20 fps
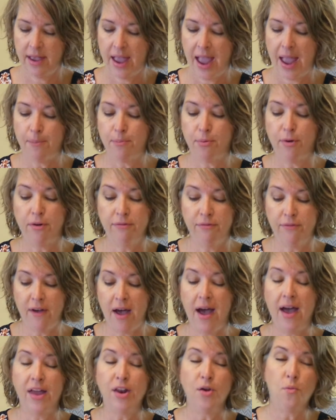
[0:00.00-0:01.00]
and
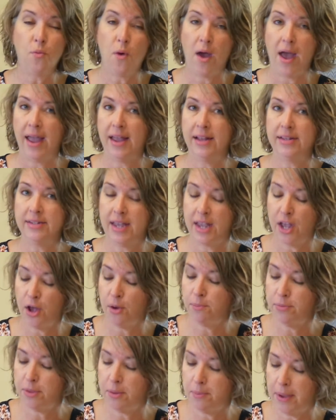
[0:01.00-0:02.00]
provide a way to
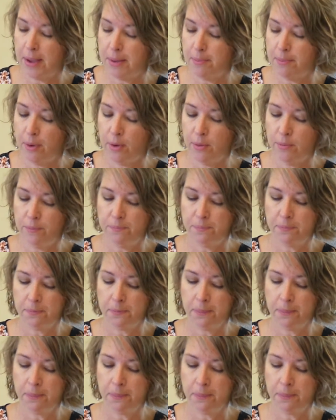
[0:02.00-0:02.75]
help the people.